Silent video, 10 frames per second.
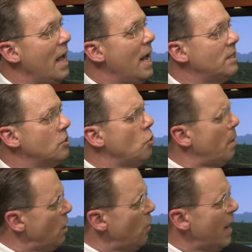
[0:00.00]
And he says, "Oh,
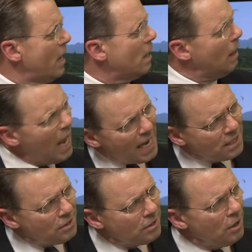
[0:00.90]
by the way,
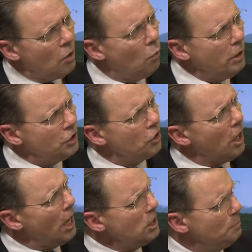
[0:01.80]
clients, what does your
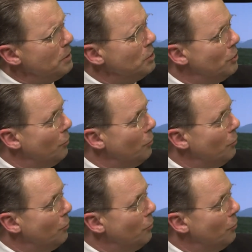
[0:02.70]
husband do?"